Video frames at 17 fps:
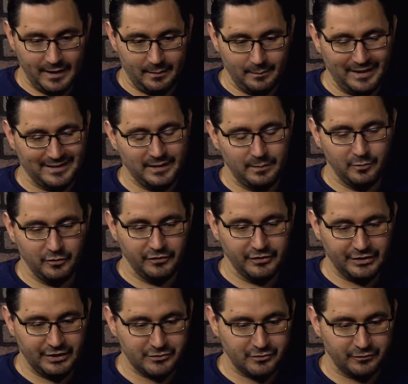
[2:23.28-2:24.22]
I did move to
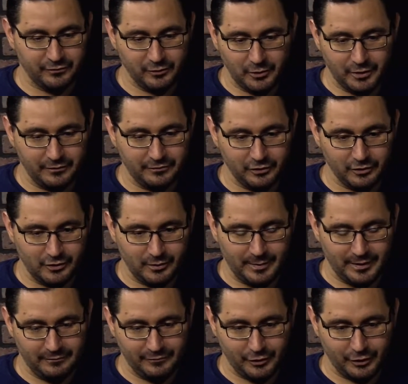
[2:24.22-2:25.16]
Central Florida for a little
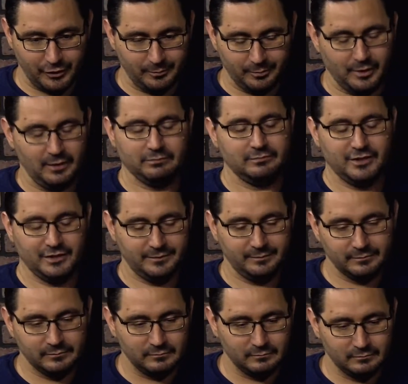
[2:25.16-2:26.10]
bit just
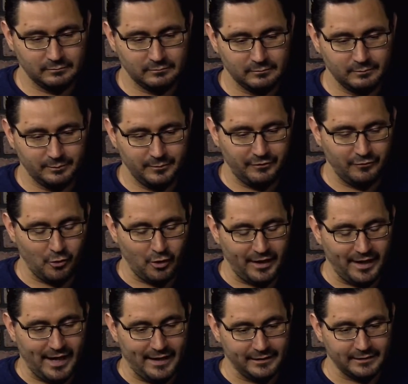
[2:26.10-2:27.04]
before I
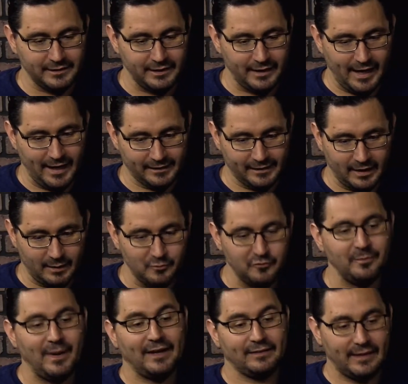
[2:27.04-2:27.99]
got into the acting. I
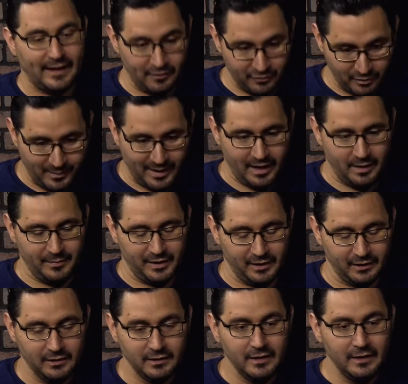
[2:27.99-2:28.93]
moved back down to
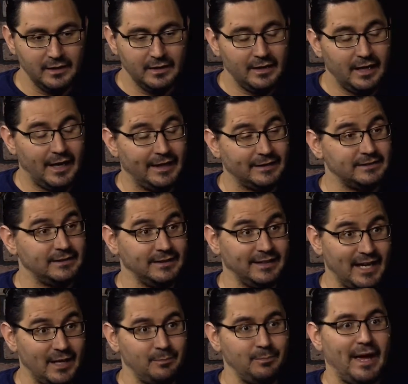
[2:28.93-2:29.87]
Miami to
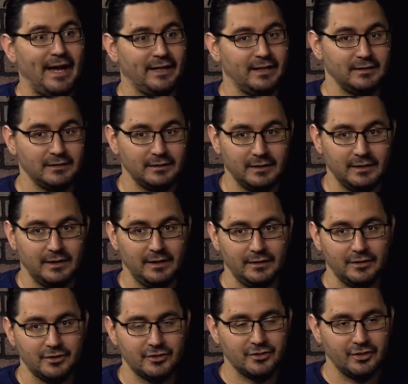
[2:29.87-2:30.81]
get back into the
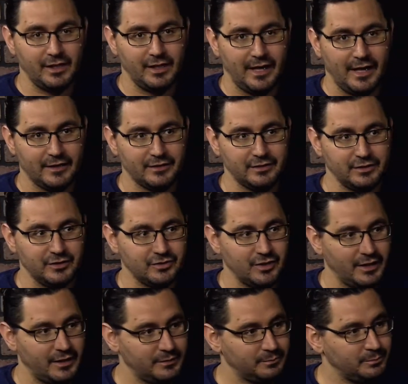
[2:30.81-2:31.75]
industry and actually
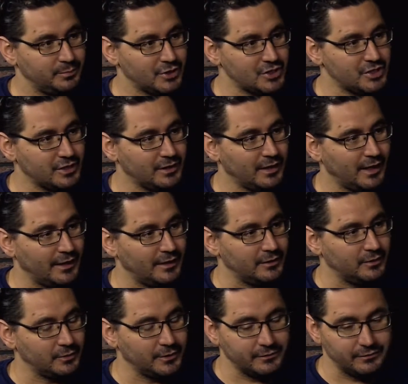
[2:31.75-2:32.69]
try to push it. Got a
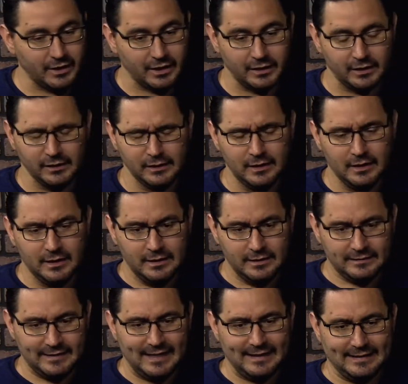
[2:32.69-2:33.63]
hold of a
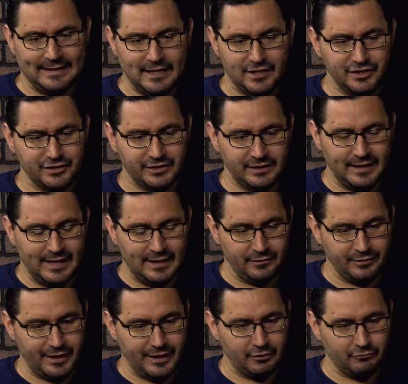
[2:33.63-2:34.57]
talent agency
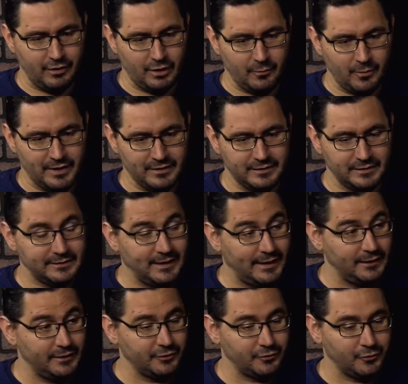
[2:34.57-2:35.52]
down there, Runways the
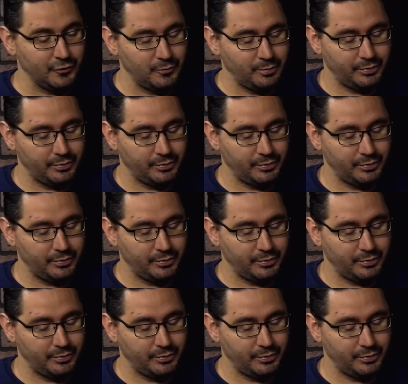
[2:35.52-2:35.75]
Talent Group.